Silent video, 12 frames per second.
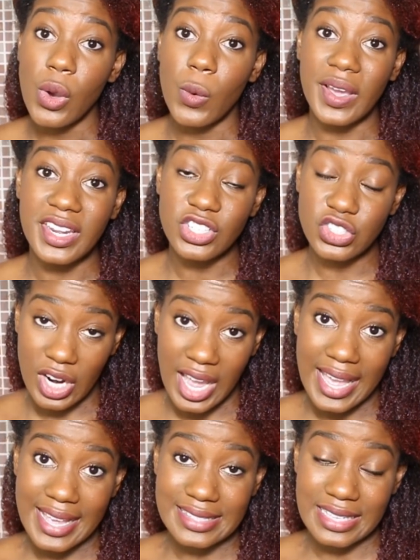when it
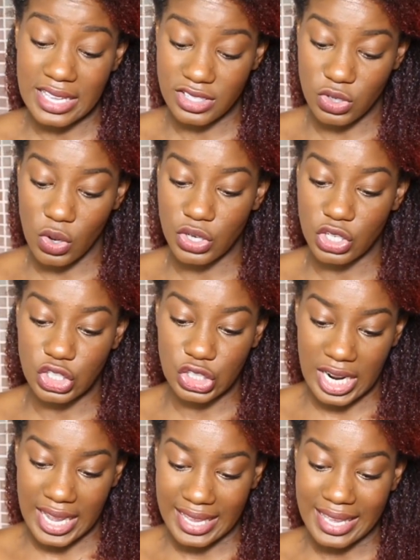dries, it's gonna
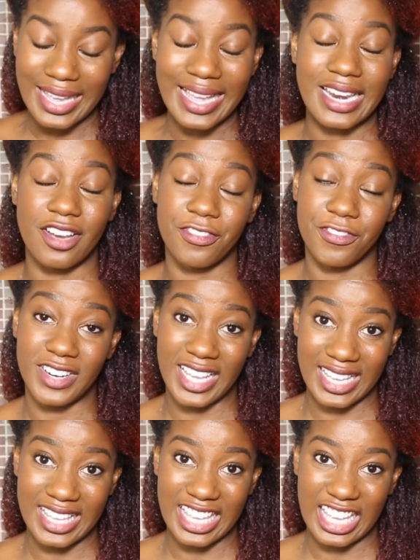dry in a
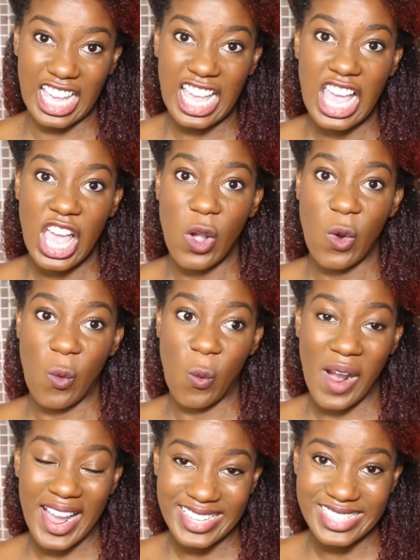flaky
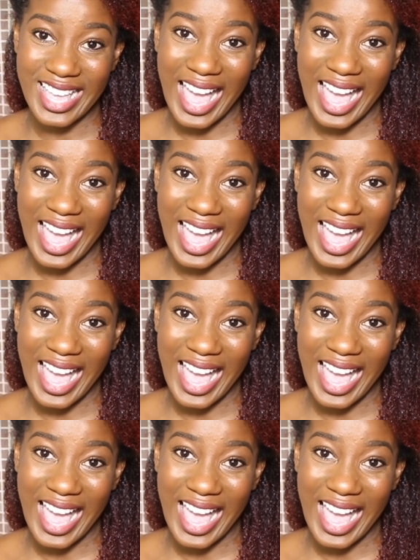white